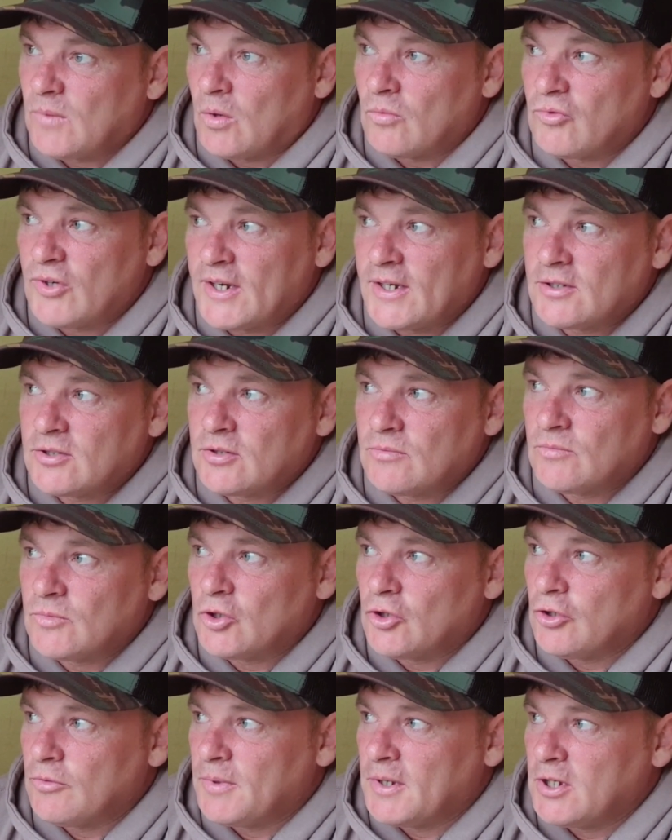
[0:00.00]
what rigs
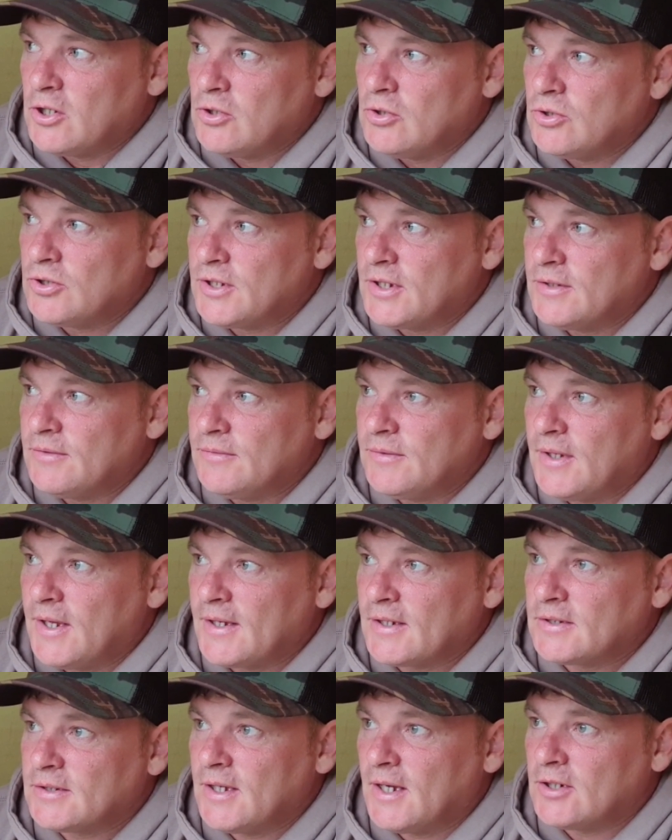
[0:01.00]
I'm going to be using,
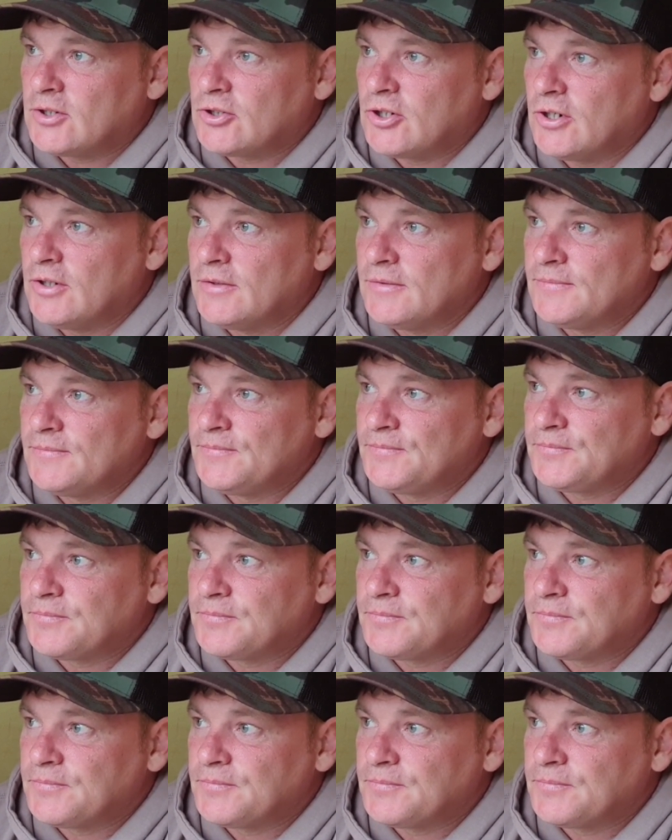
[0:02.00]
etc.